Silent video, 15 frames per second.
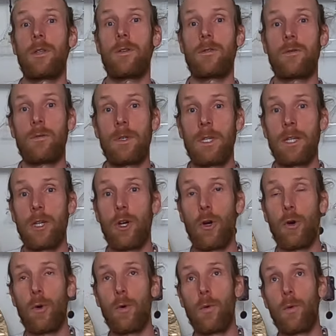There's really
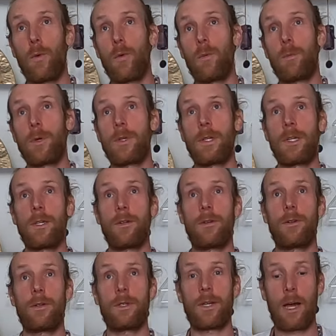no
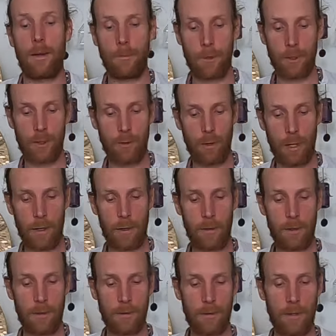particular time constraint
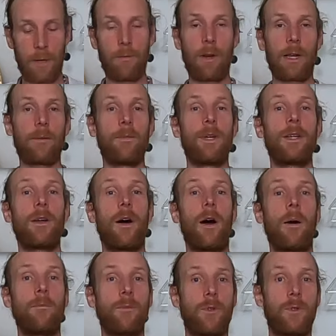on this. They recommend
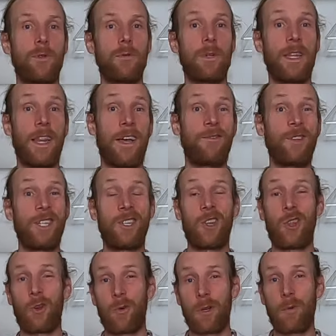up to 11 to
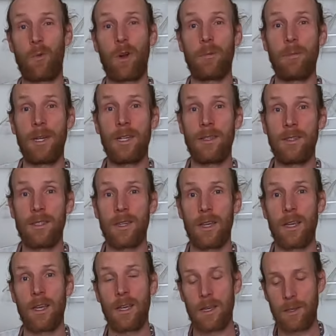31
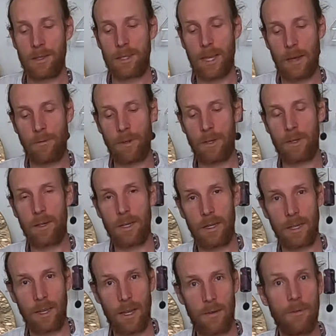minutes. 7
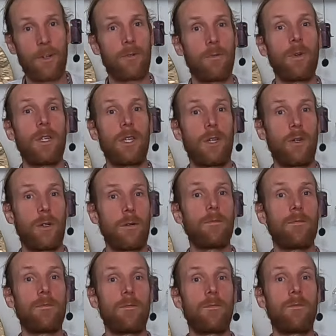and 11 are really
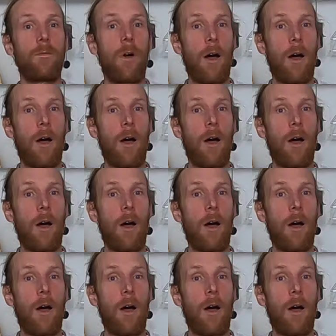good